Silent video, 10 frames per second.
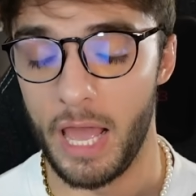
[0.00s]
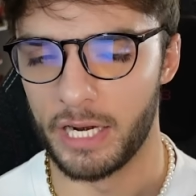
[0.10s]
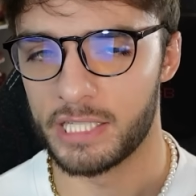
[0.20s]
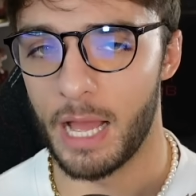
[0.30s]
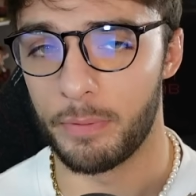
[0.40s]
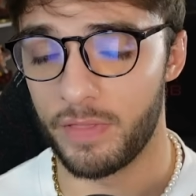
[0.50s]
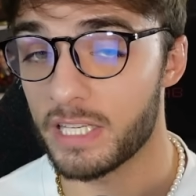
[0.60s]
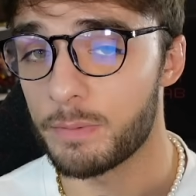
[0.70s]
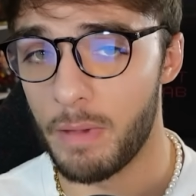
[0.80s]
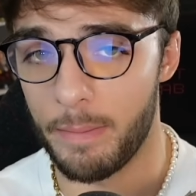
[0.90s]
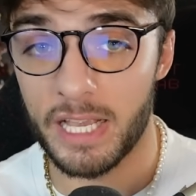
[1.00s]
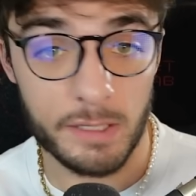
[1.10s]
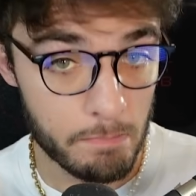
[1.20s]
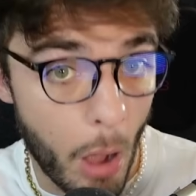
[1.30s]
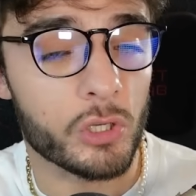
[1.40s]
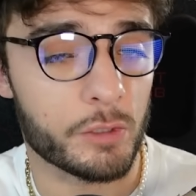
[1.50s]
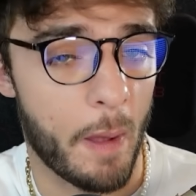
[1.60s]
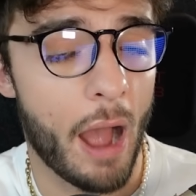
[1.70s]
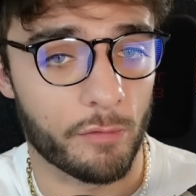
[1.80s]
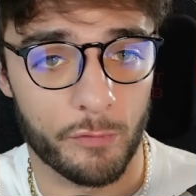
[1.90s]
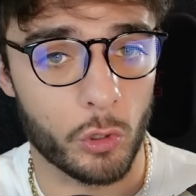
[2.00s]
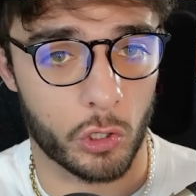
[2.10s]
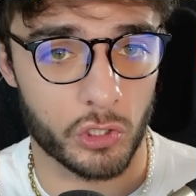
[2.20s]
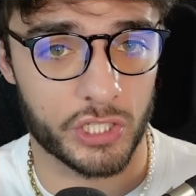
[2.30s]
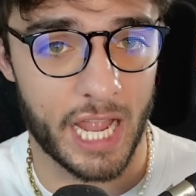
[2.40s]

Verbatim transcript: And on top of this, Mei Mei's most powerful curse